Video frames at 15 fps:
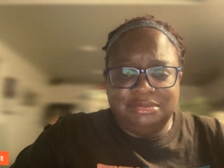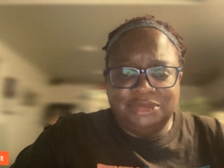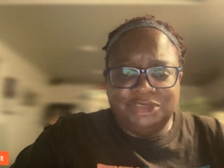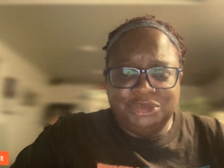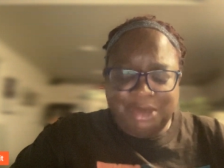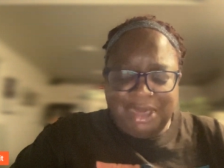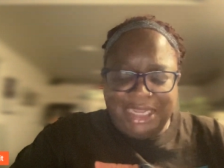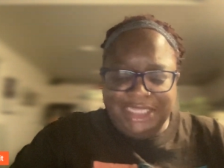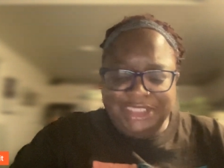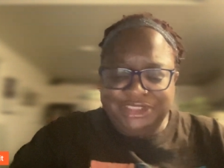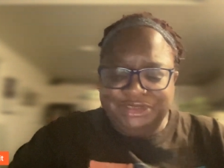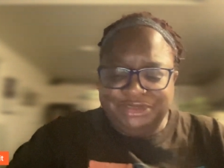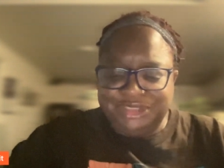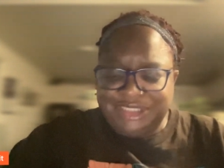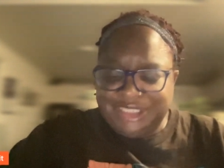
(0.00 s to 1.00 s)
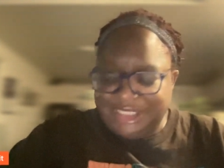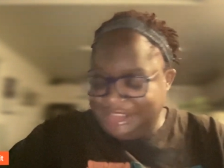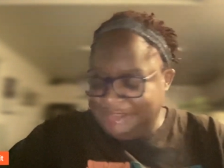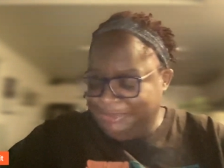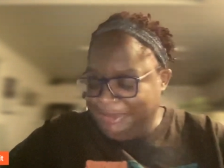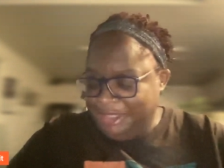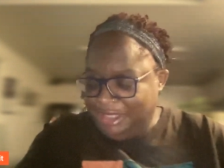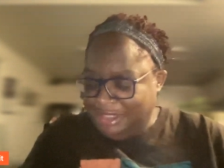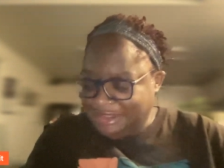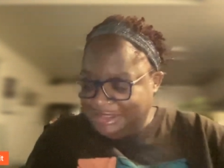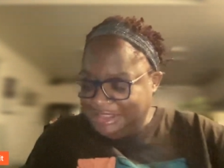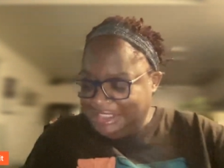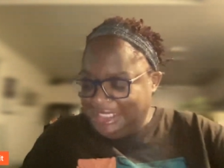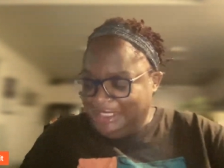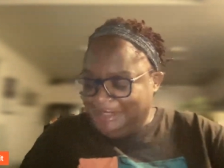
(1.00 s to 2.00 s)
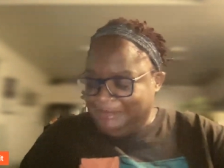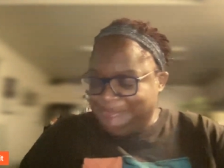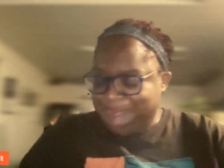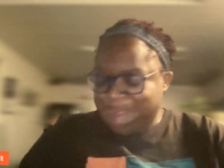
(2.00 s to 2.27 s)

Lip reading: try to diss Beyonce.